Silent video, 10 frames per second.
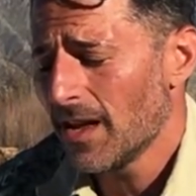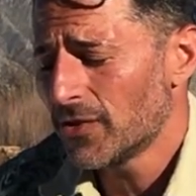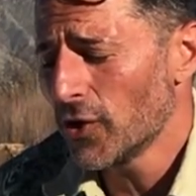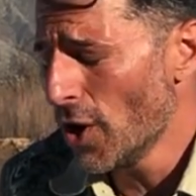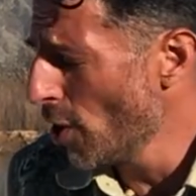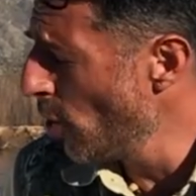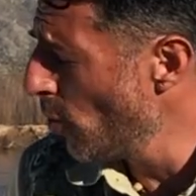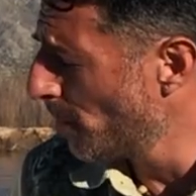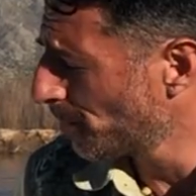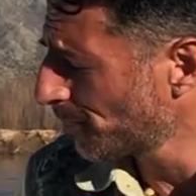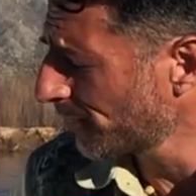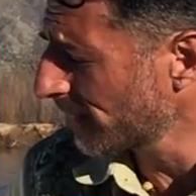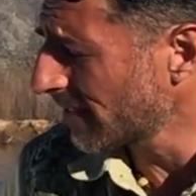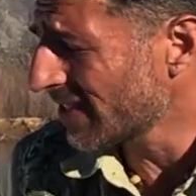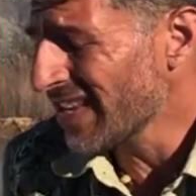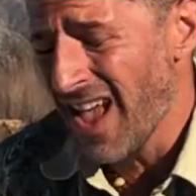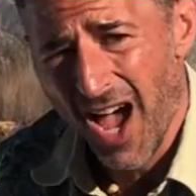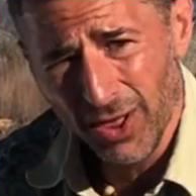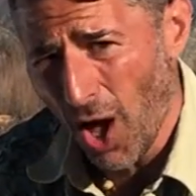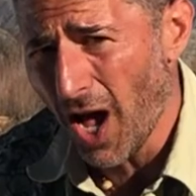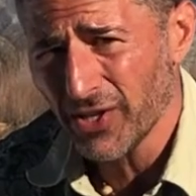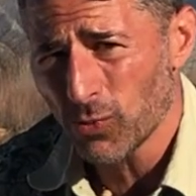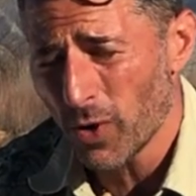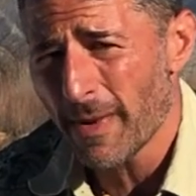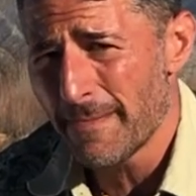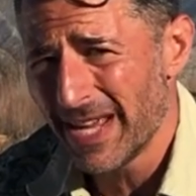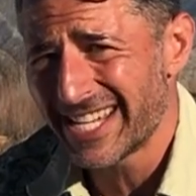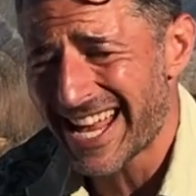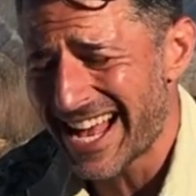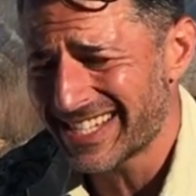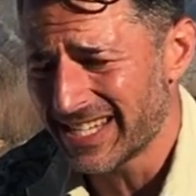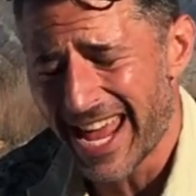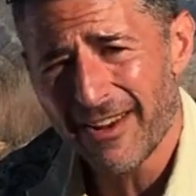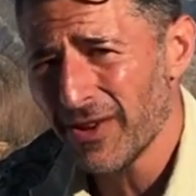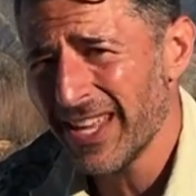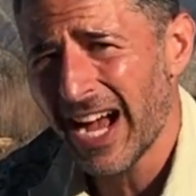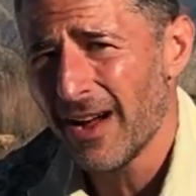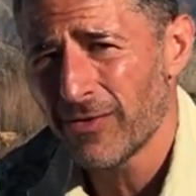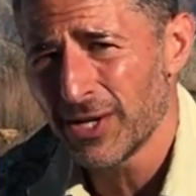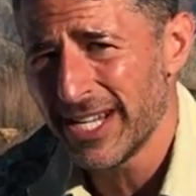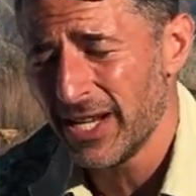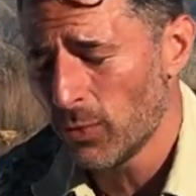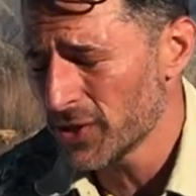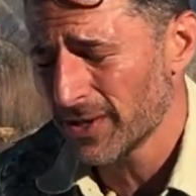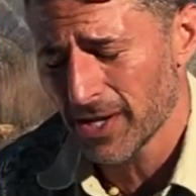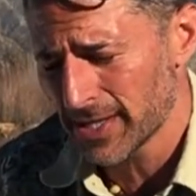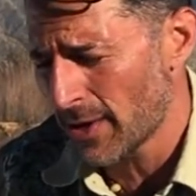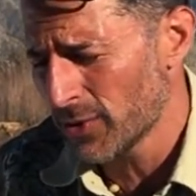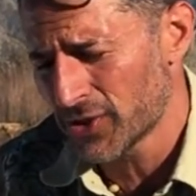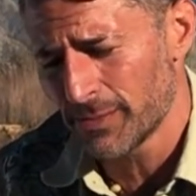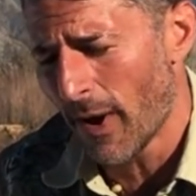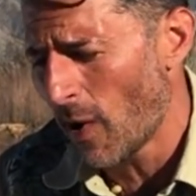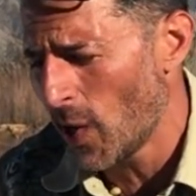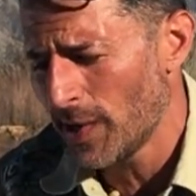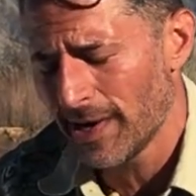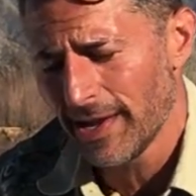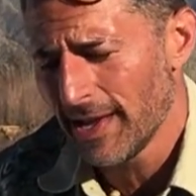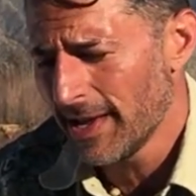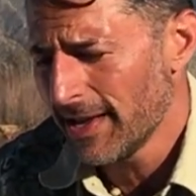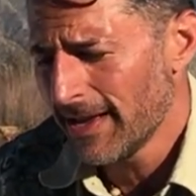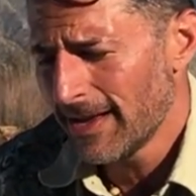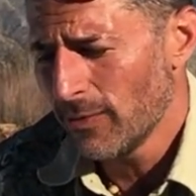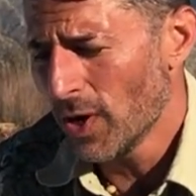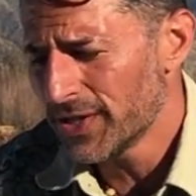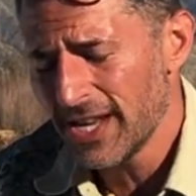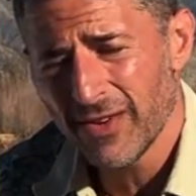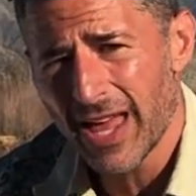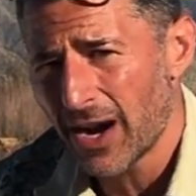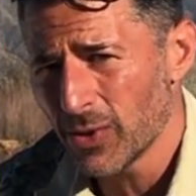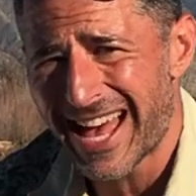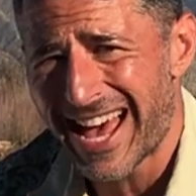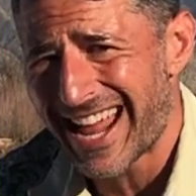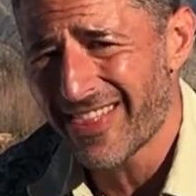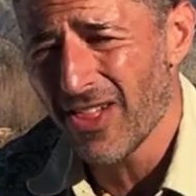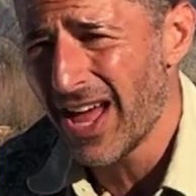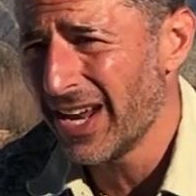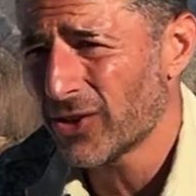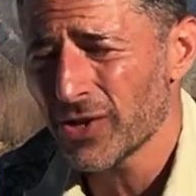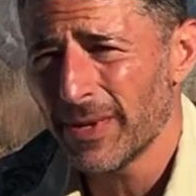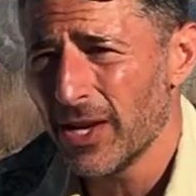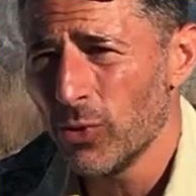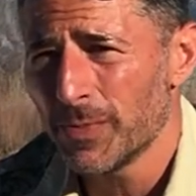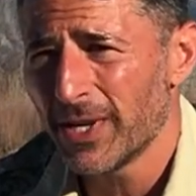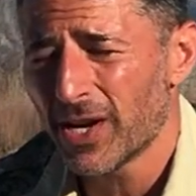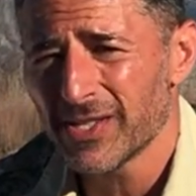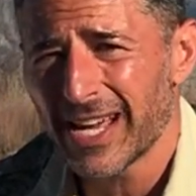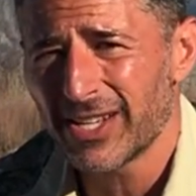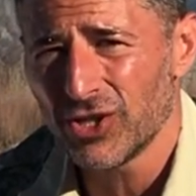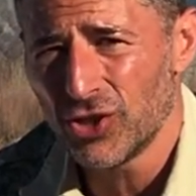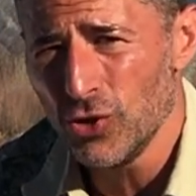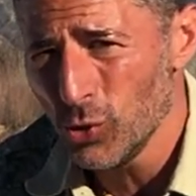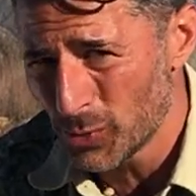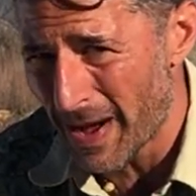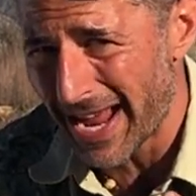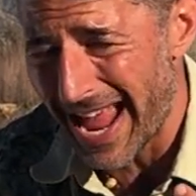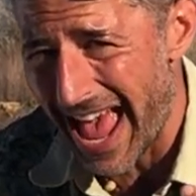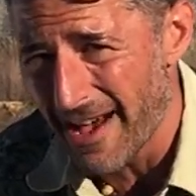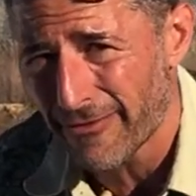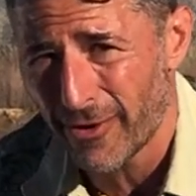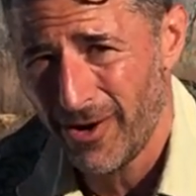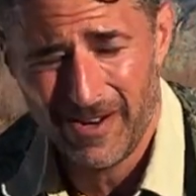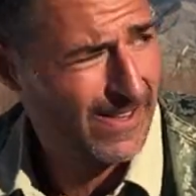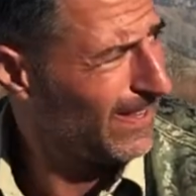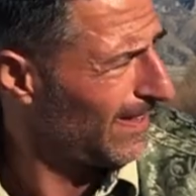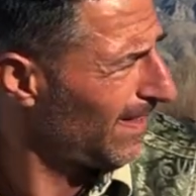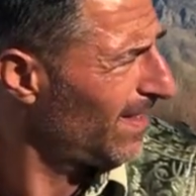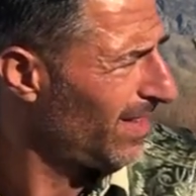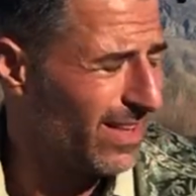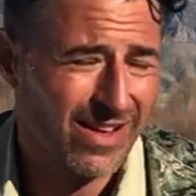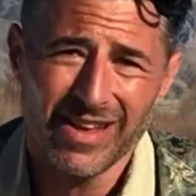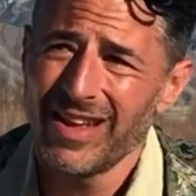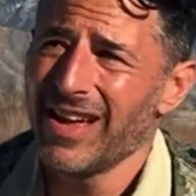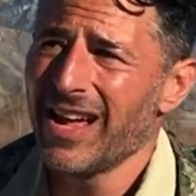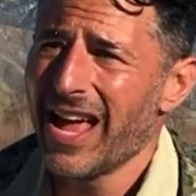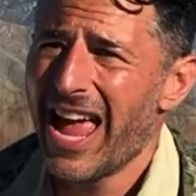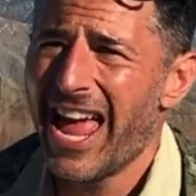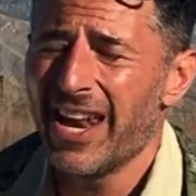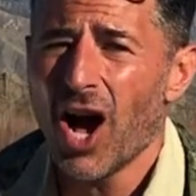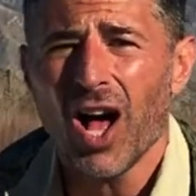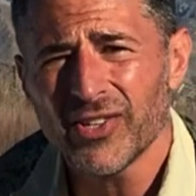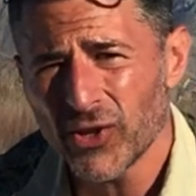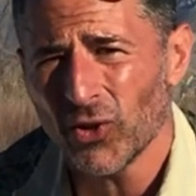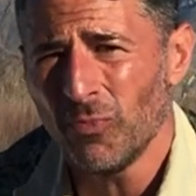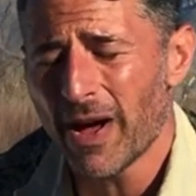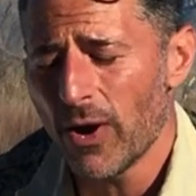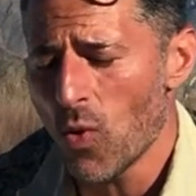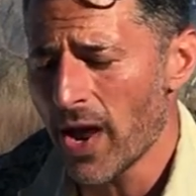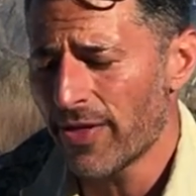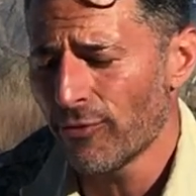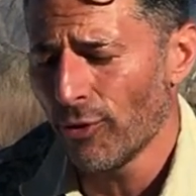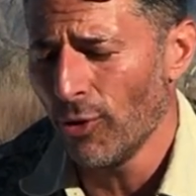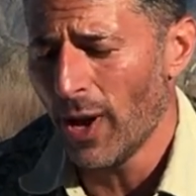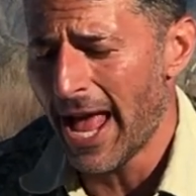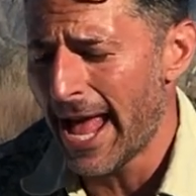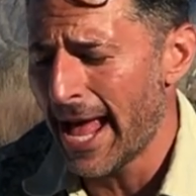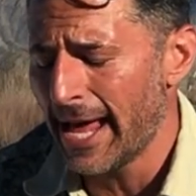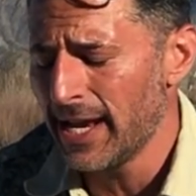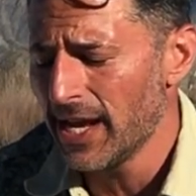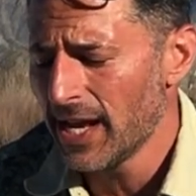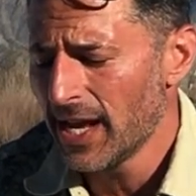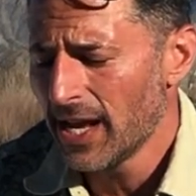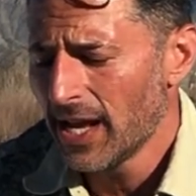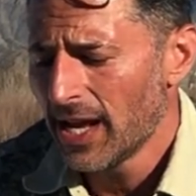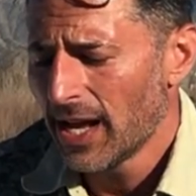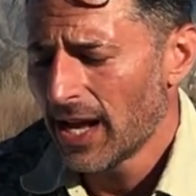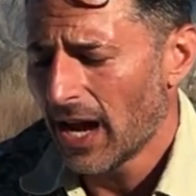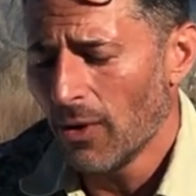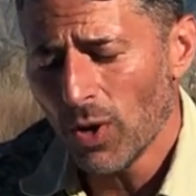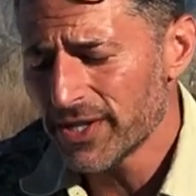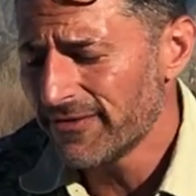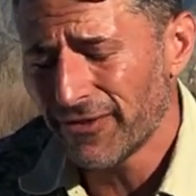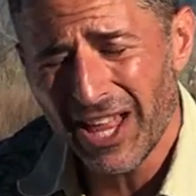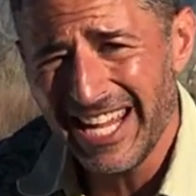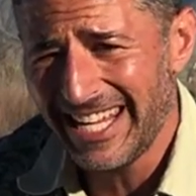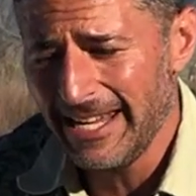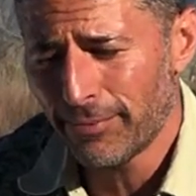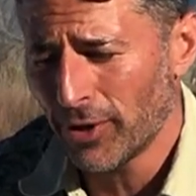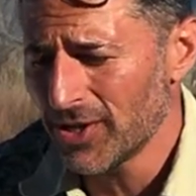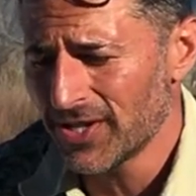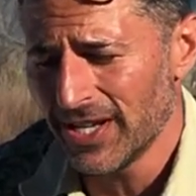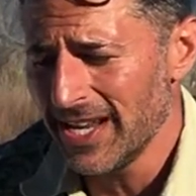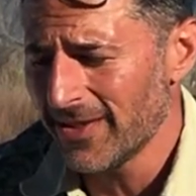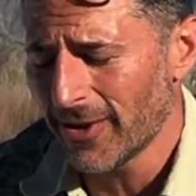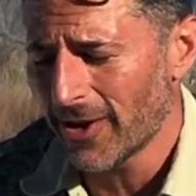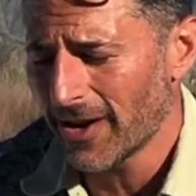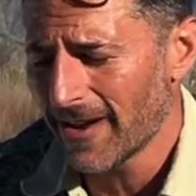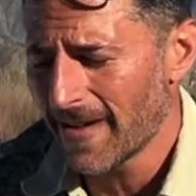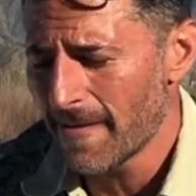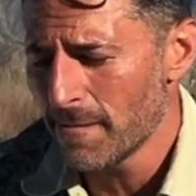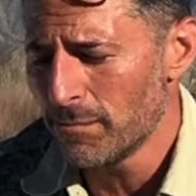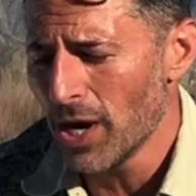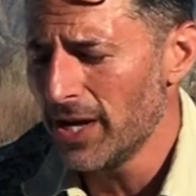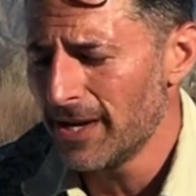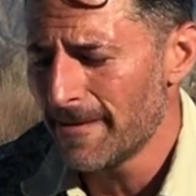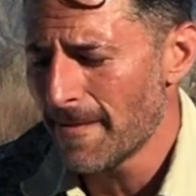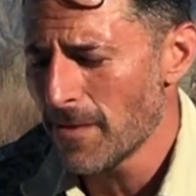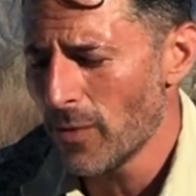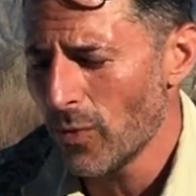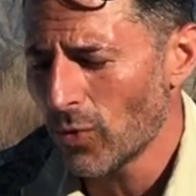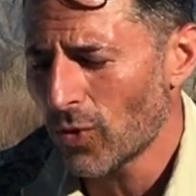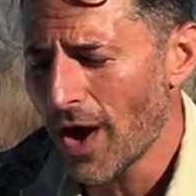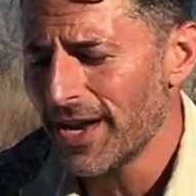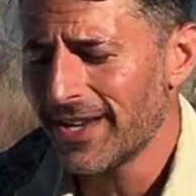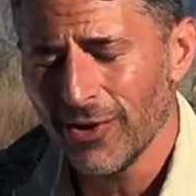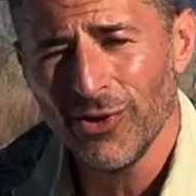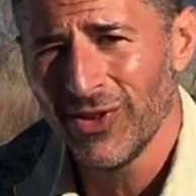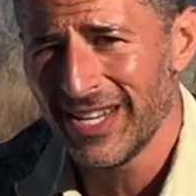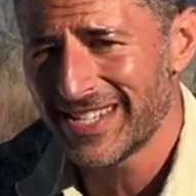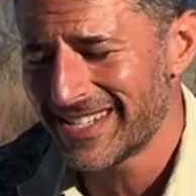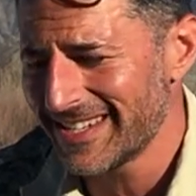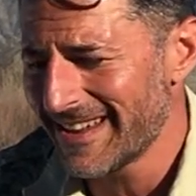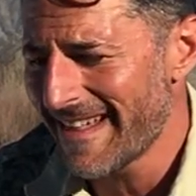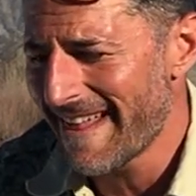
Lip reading: So I lost one of my biggest assets. Everything I ever did wasn't because I was smart, Wasn't even that that athletic or something. It was because I could use my effort and hustle my way through. And I wasn't a flaky person either, but chronic illness